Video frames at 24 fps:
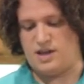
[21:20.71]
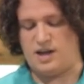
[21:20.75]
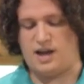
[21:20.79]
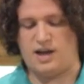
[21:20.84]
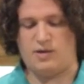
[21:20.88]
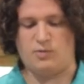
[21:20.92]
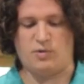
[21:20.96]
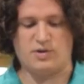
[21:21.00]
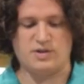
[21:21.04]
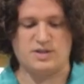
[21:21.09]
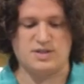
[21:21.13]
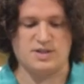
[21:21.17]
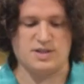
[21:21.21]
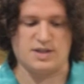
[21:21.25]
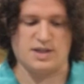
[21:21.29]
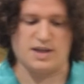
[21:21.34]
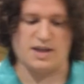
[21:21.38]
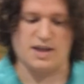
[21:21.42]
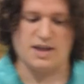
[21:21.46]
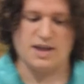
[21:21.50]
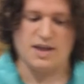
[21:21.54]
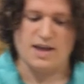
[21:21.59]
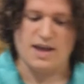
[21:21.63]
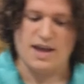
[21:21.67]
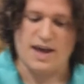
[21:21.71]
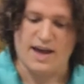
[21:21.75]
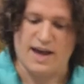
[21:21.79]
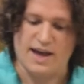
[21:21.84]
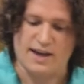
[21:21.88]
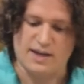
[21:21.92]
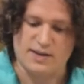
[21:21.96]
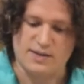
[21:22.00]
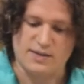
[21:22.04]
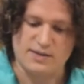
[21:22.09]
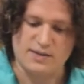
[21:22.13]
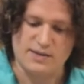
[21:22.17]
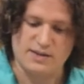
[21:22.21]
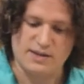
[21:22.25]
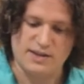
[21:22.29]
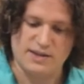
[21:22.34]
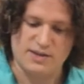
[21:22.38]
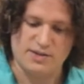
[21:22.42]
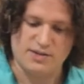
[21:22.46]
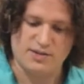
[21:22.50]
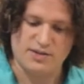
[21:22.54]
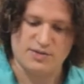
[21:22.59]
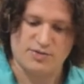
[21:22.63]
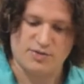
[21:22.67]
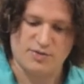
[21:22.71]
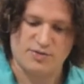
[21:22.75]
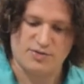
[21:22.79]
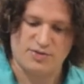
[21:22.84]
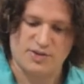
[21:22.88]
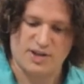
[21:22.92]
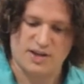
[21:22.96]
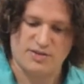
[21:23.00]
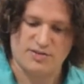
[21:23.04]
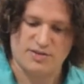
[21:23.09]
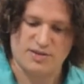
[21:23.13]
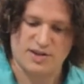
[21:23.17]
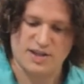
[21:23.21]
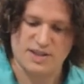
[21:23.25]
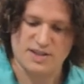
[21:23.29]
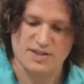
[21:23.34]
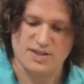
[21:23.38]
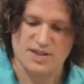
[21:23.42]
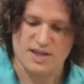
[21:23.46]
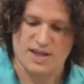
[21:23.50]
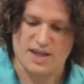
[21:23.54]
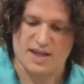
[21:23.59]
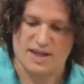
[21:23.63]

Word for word: I want to add little different flavorings.